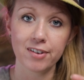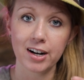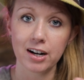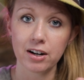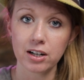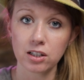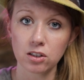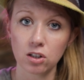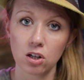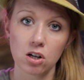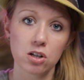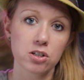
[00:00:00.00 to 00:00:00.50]
a
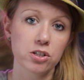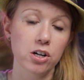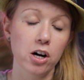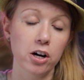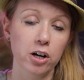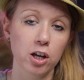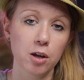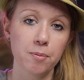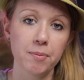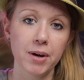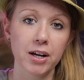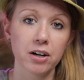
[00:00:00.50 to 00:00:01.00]
very long
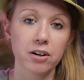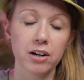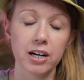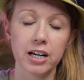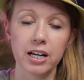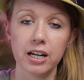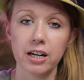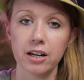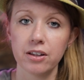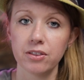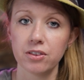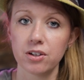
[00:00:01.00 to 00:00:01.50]

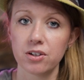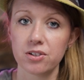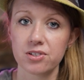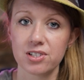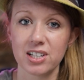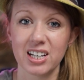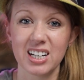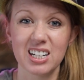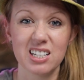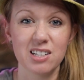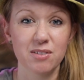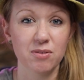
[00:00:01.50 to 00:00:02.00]
documentary and
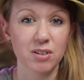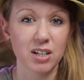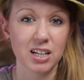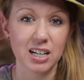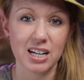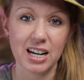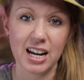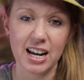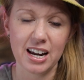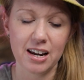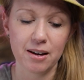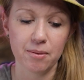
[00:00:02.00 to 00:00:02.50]
there's like
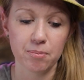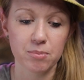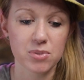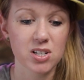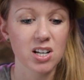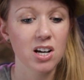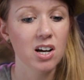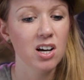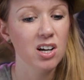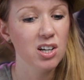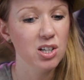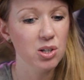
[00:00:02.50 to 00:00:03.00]
different
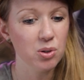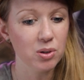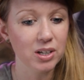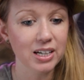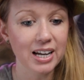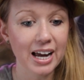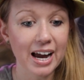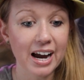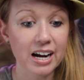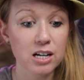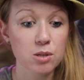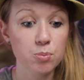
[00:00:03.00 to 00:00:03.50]
names. You
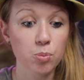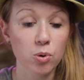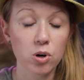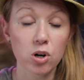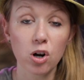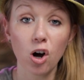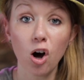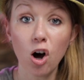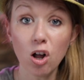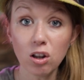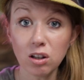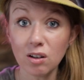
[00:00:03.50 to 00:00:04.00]
can
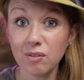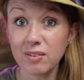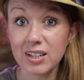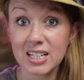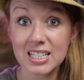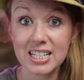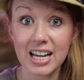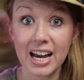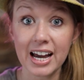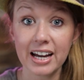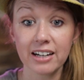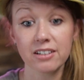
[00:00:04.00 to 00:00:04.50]
export all of
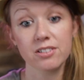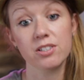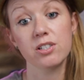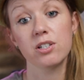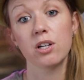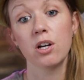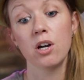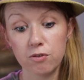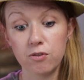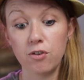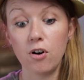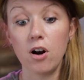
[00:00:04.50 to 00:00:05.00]
the
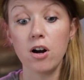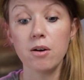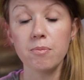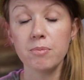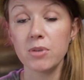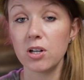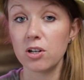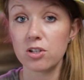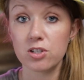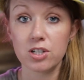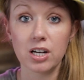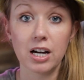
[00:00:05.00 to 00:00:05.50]
text
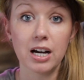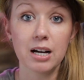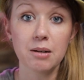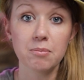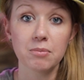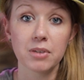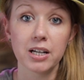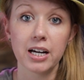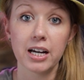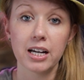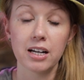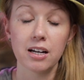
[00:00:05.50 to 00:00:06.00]
from your
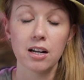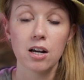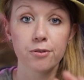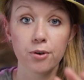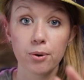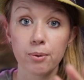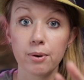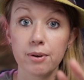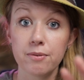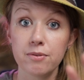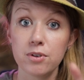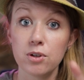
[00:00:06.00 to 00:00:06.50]
timeline
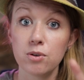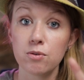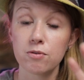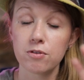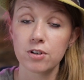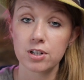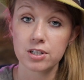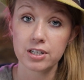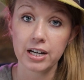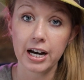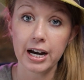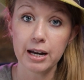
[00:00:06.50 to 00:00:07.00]
for review
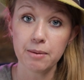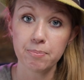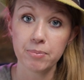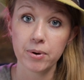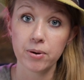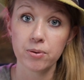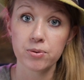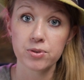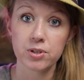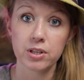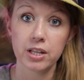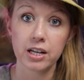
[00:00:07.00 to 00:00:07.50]
for
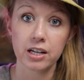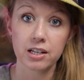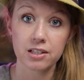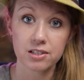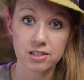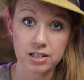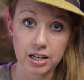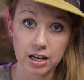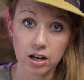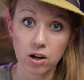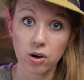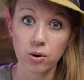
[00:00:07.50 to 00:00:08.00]
typos so they
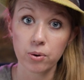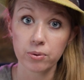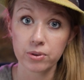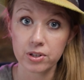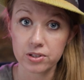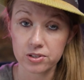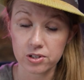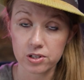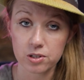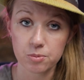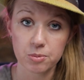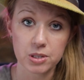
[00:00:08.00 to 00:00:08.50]
can say, oh,
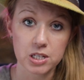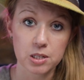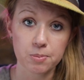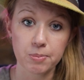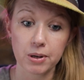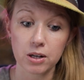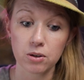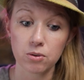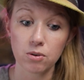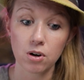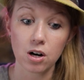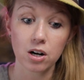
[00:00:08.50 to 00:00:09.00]
this is
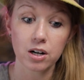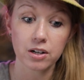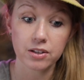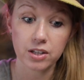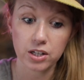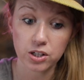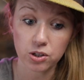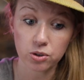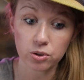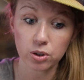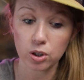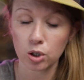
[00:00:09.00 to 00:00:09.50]
misspelled wrong, and
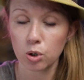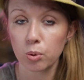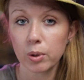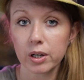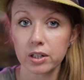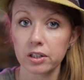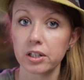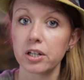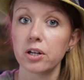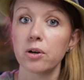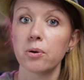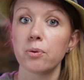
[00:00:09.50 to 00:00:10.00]
then you can
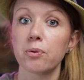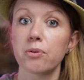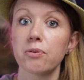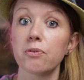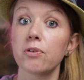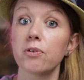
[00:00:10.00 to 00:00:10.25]
quickly go